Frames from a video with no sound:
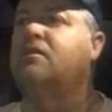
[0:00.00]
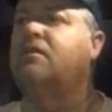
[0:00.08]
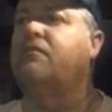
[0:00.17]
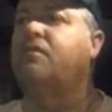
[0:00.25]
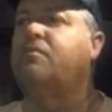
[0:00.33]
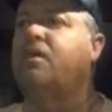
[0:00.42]

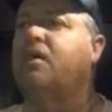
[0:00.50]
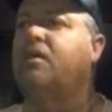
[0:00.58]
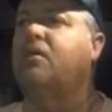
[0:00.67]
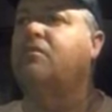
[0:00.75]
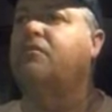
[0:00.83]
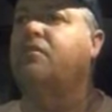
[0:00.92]
if I'm not
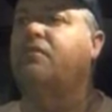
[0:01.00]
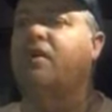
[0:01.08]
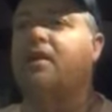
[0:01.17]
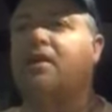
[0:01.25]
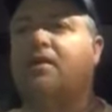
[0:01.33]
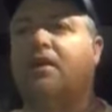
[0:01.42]
careful, if I
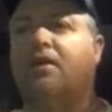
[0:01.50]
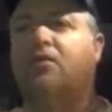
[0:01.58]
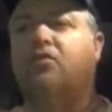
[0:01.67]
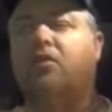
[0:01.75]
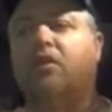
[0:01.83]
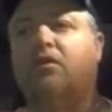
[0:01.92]
can't take a
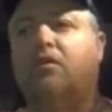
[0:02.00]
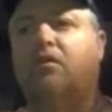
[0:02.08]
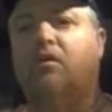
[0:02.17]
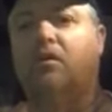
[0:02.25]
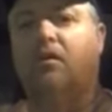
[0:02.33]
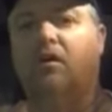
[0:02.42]
drill
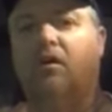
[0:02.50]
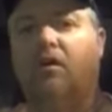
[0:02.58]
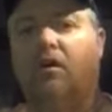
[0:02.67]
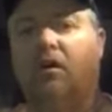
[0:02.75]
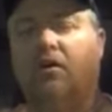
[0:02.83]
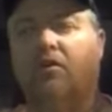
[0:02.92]

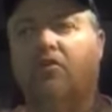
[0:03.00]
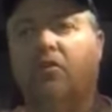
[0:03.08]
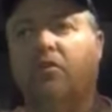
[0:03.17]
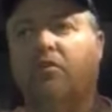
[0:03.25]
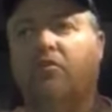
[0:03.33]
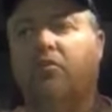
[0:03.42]
and
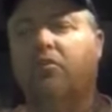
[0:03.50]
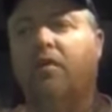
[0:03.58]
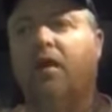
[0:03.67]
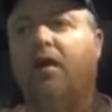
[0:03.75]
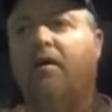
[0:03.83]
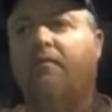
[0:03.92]
drill through
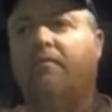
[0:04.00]
that